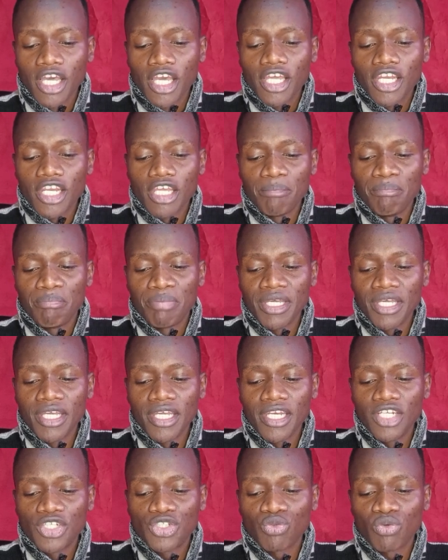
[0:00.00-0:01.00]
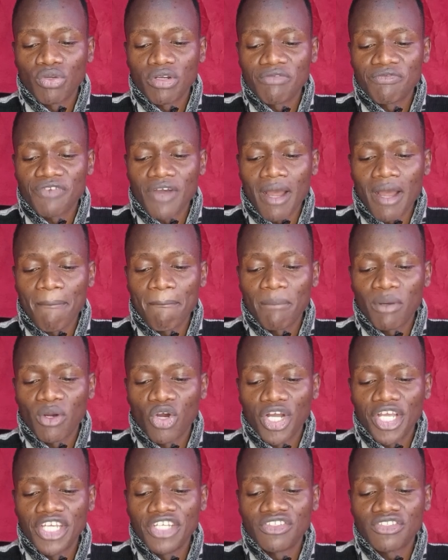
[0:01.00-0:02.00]
in a bid to revamp
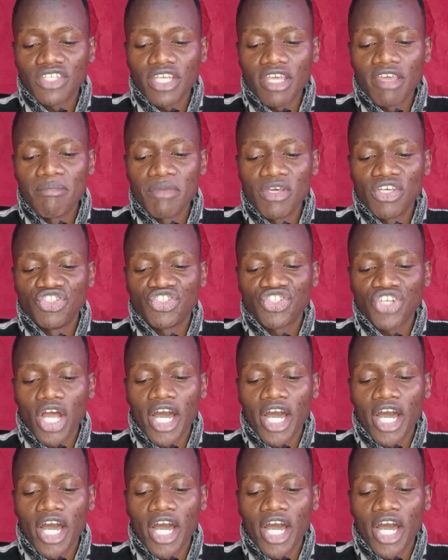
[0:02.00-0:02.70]
its image